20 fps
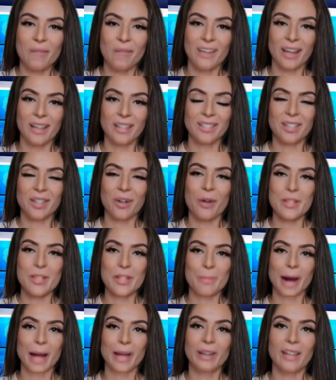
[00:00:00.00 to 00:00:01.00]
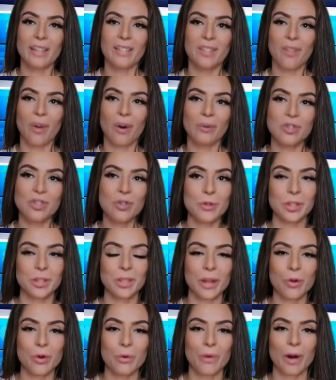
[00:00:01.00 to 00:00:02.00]
Concerns about exposure to
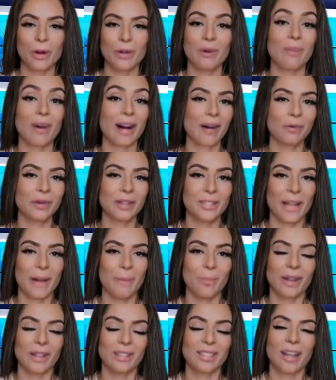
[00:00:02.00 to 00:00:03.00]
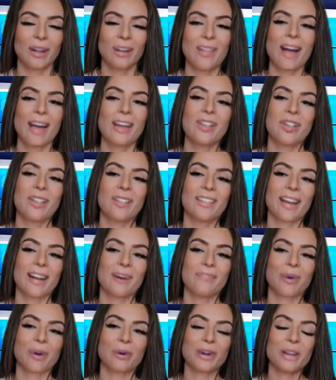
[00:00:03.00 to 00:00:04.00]
the coronavirus at busy Election Day
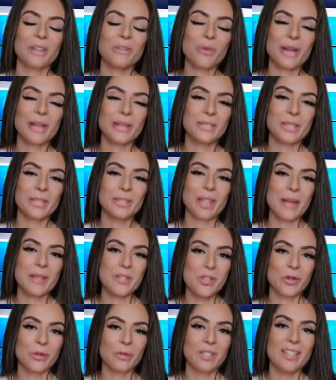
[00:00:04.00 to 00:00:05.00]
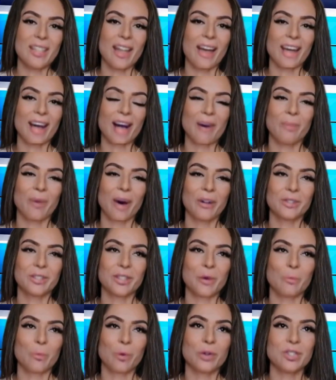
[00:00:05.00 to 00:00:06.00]
voting places on Tuesday have
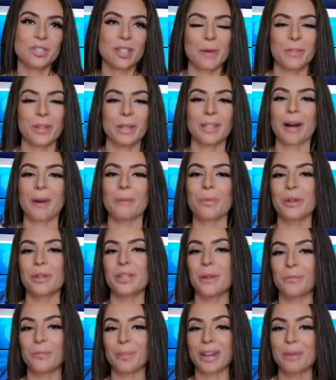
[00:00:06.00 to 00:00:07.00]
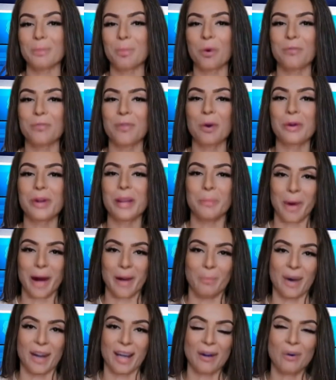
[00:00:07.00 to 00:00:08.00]
also pushed up the numbers of people voting
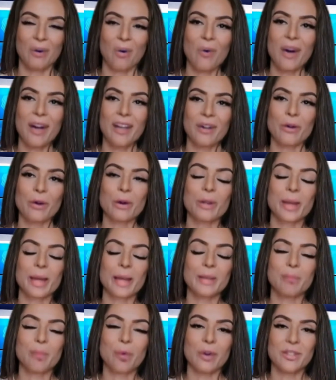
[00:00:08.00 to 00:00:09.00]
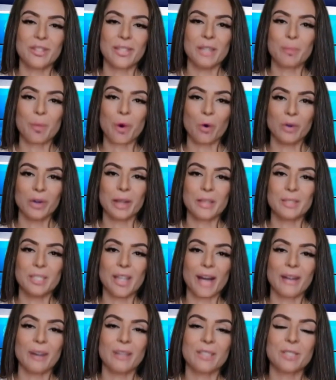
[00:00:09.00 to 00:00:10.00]
by mail or at early in-person polling
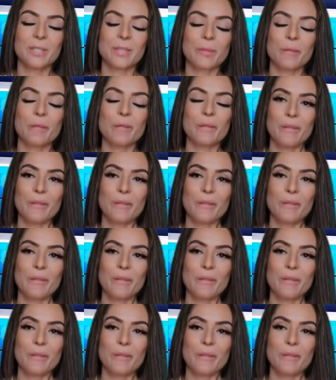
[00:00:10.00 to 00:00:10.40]
sites.